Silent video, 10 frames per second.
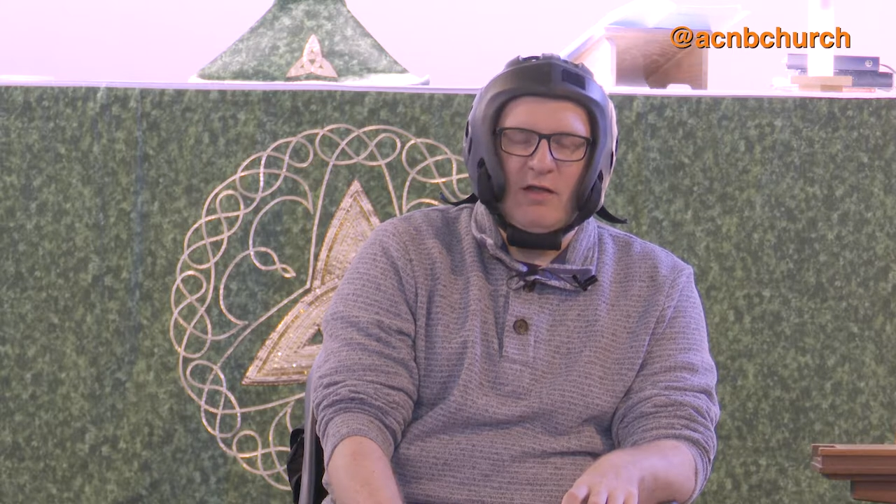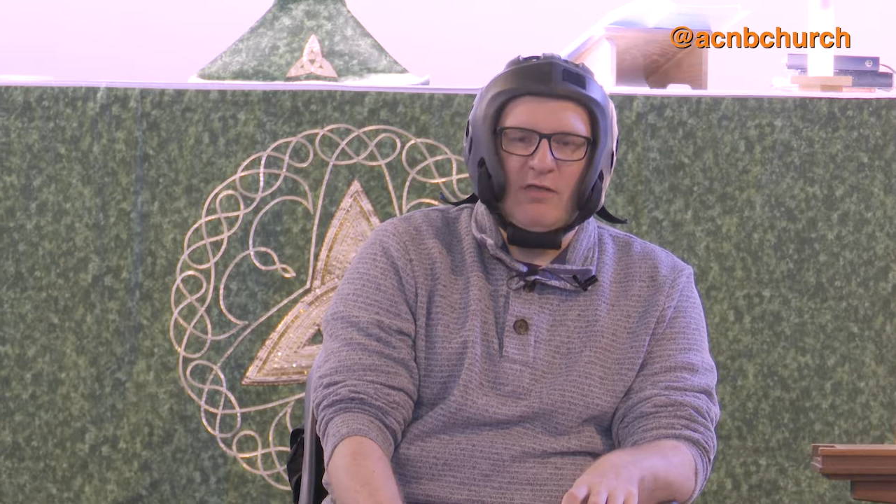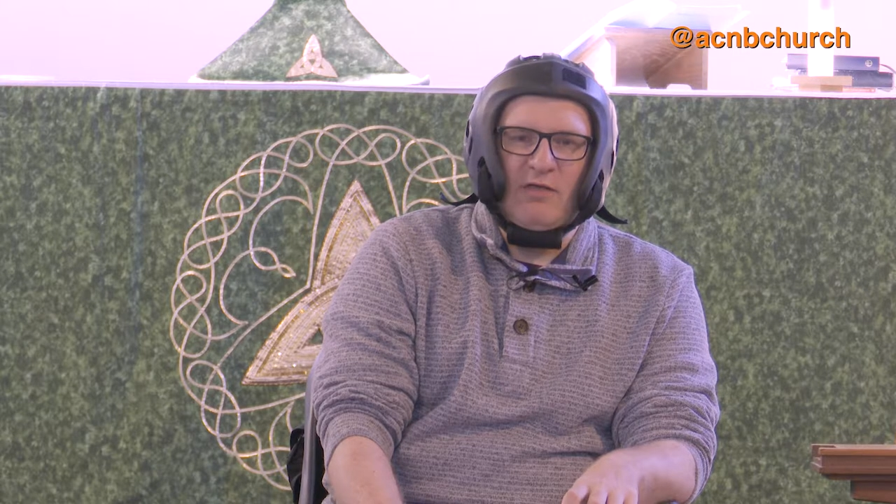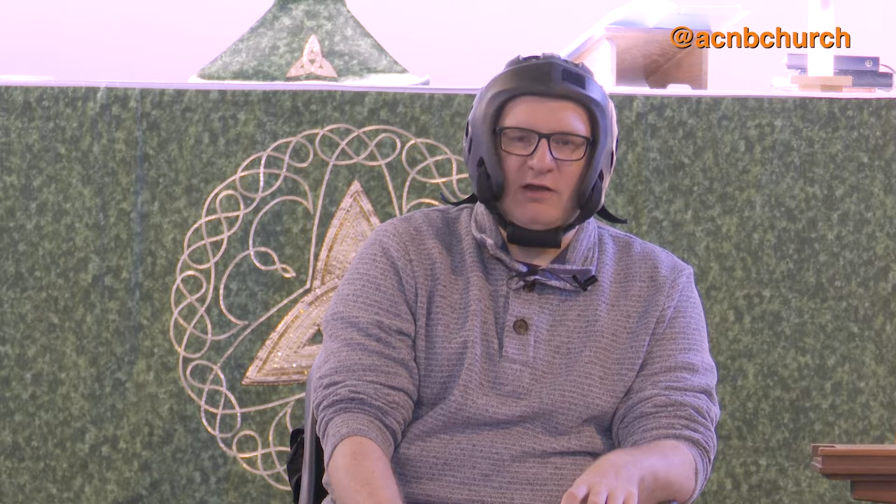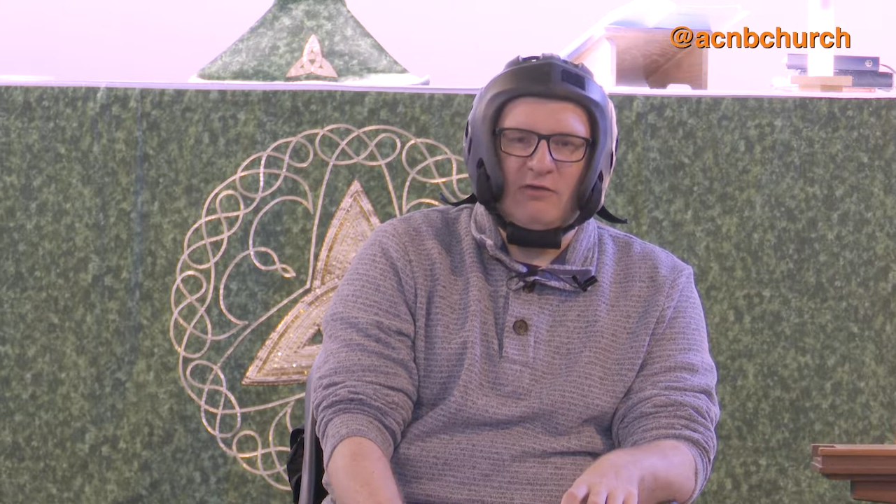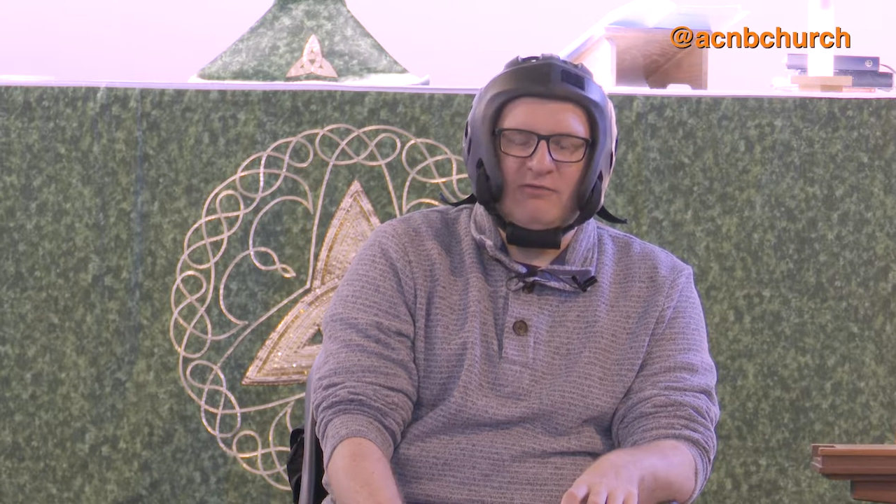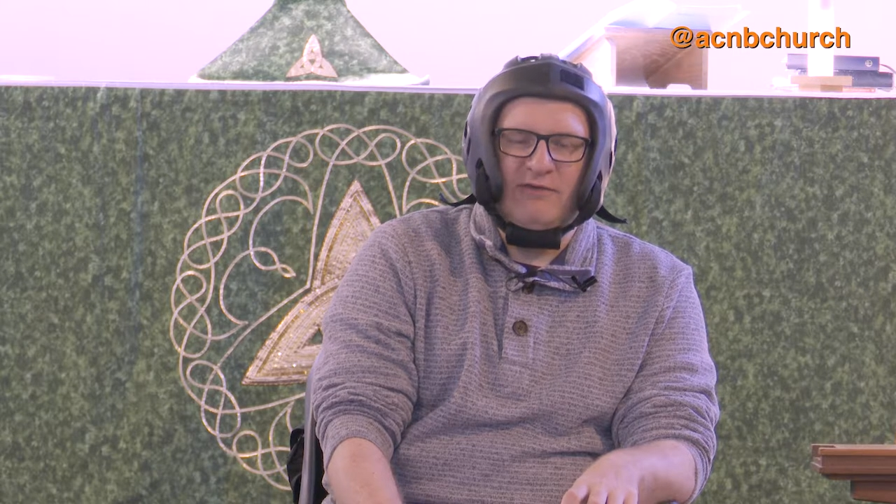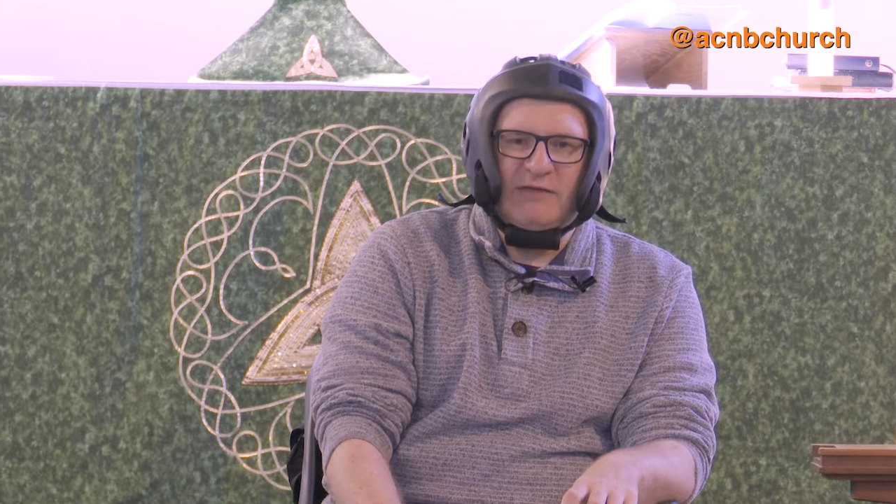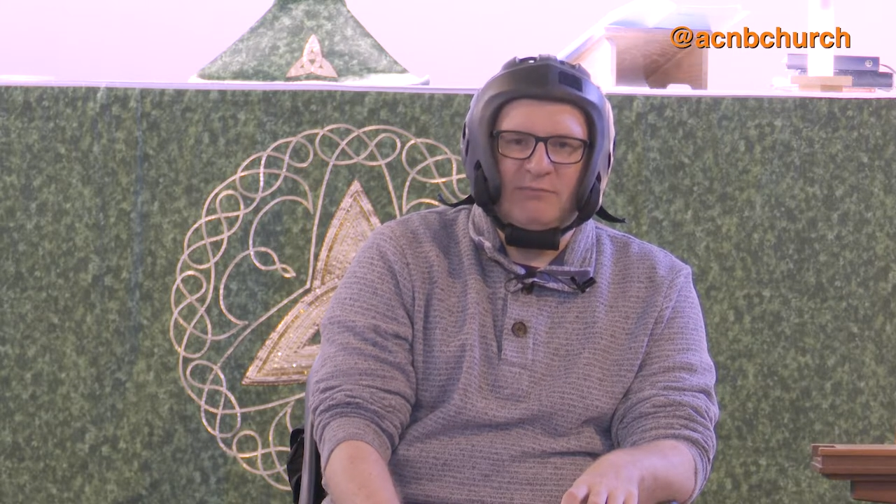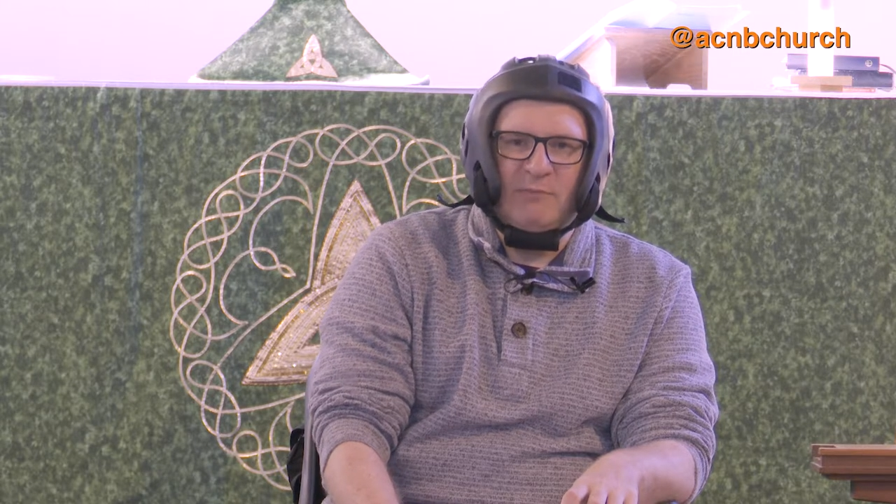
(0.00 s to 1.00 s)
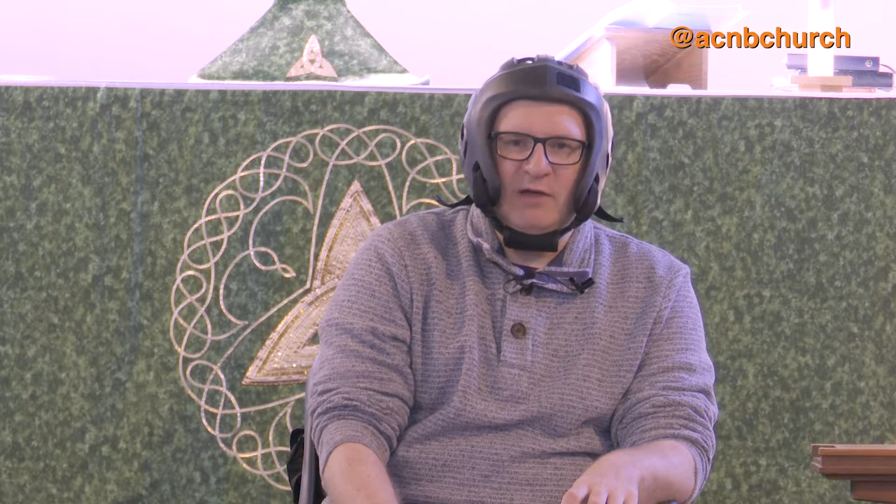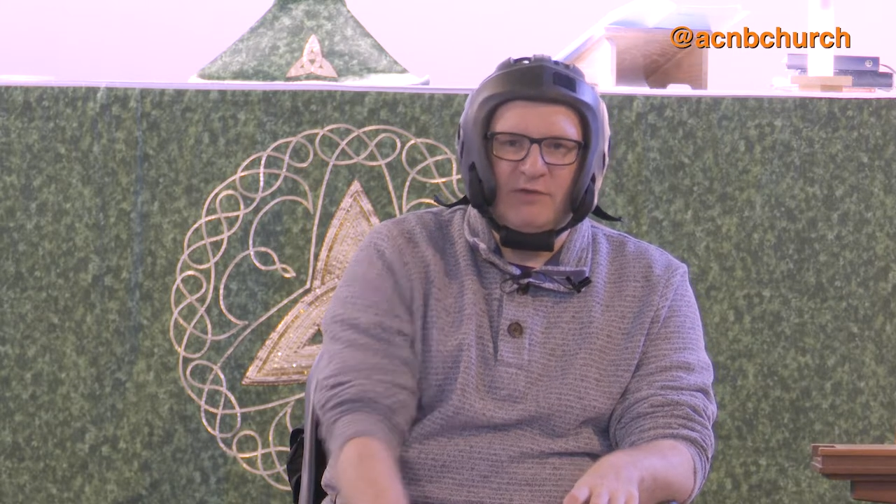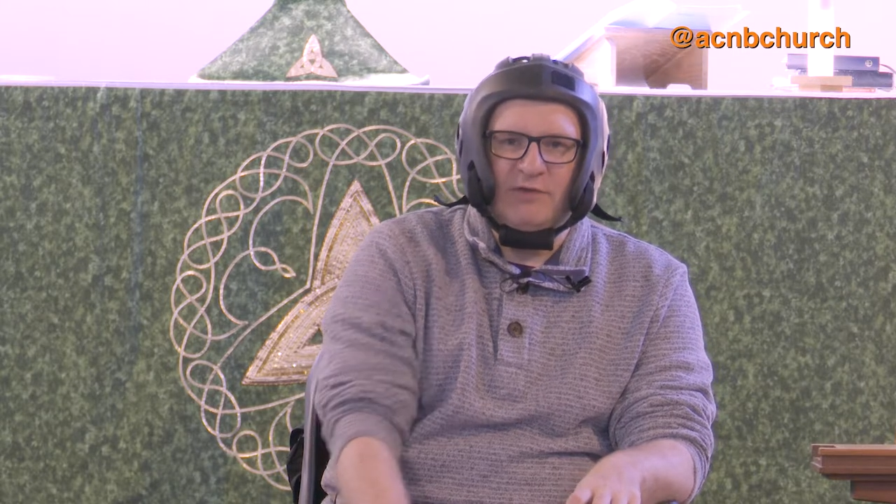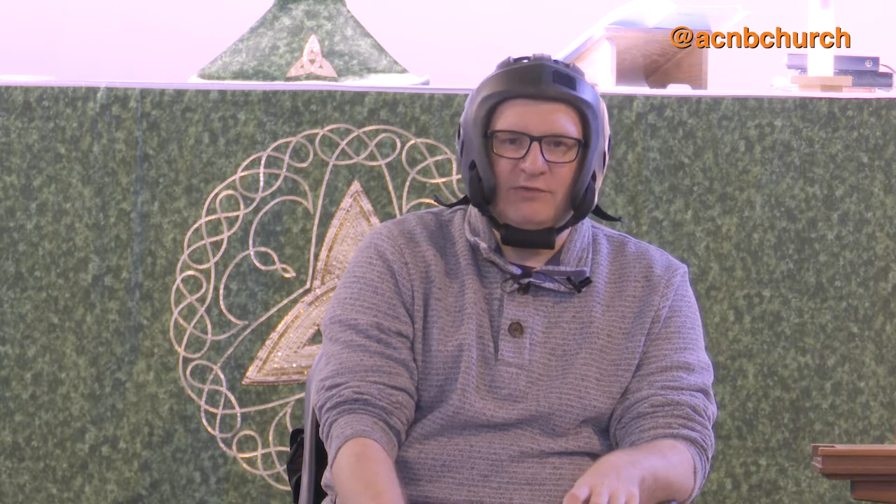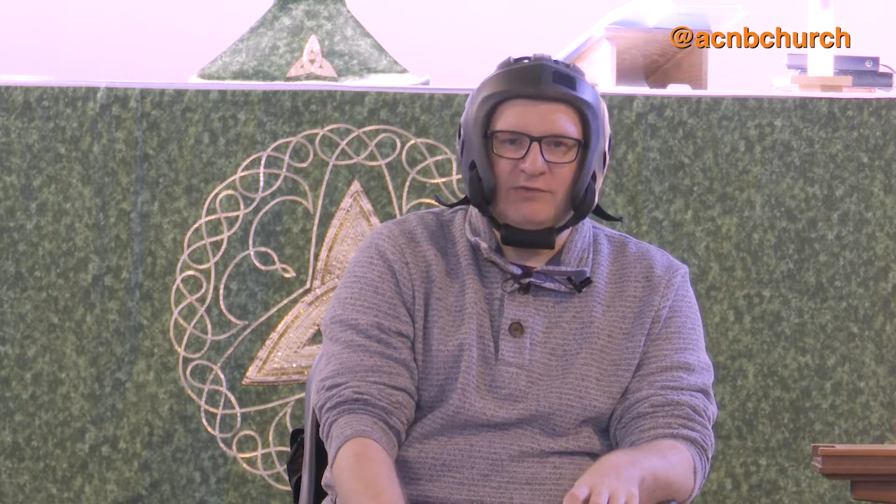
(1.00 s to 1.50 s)
that our faith
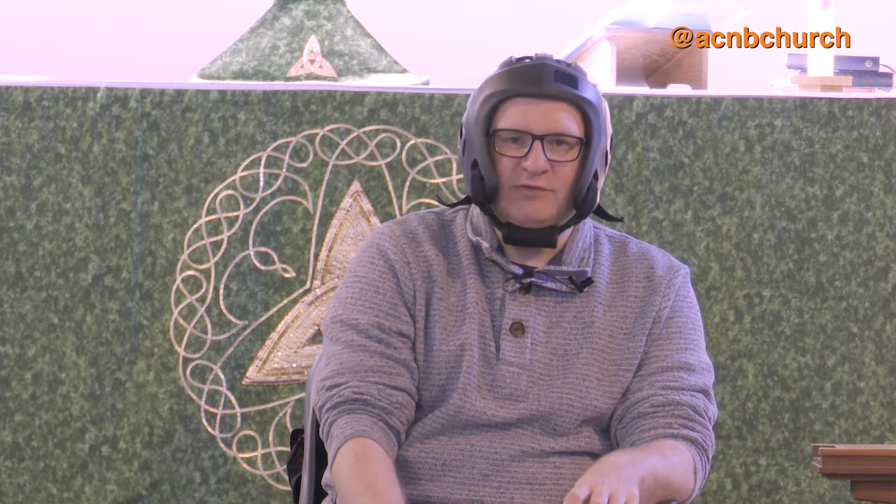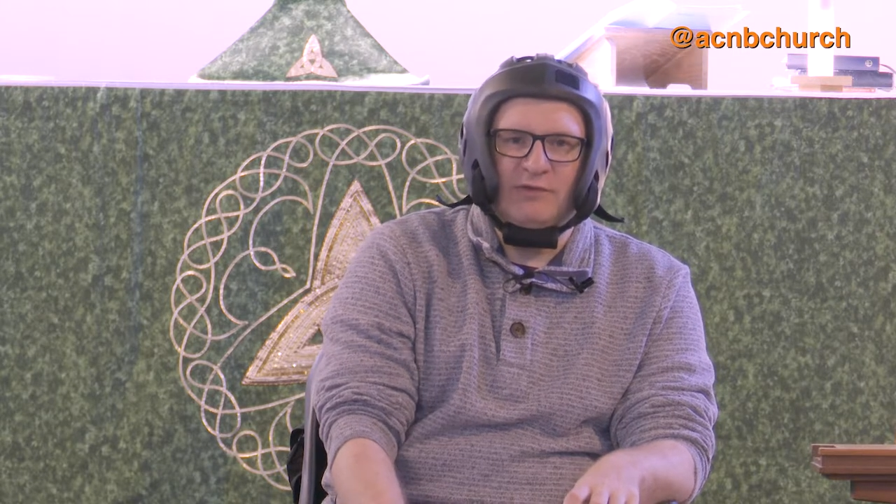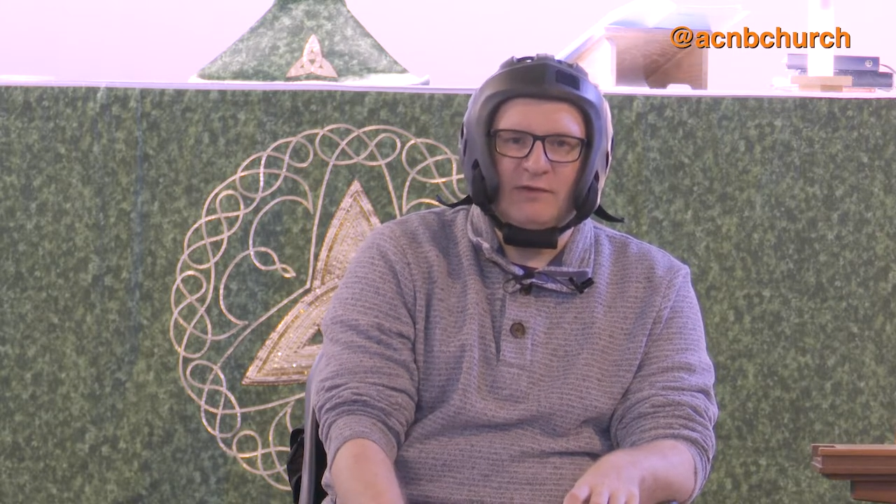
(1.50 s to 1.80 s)
mothers